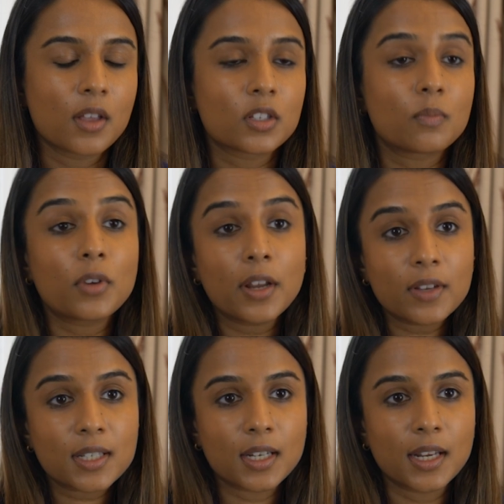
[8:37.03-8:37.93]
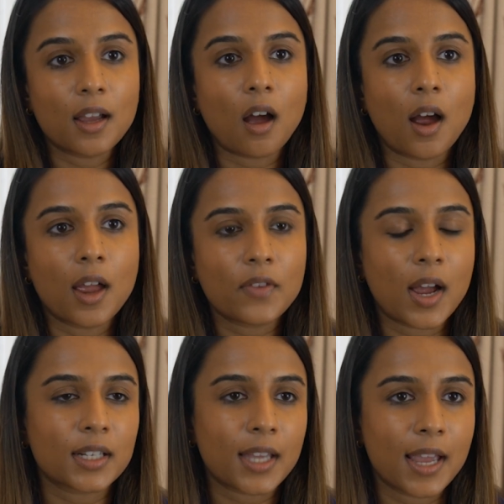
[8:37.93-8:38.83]
So previously, I've
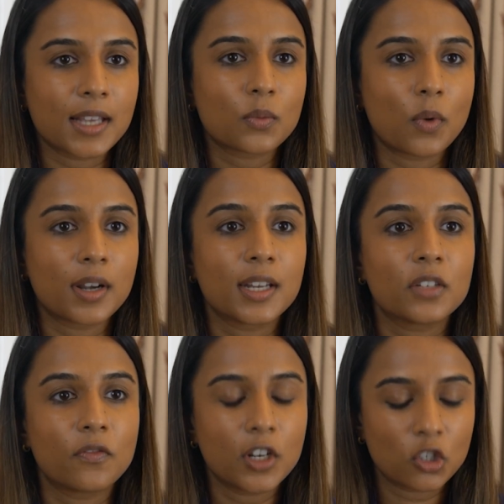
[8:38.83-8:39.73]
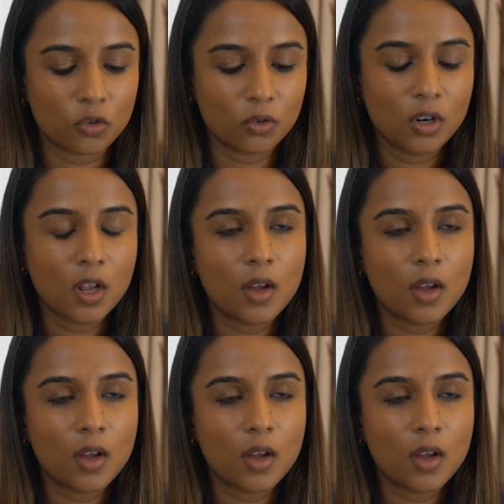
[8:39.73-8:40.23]
had a case where an individual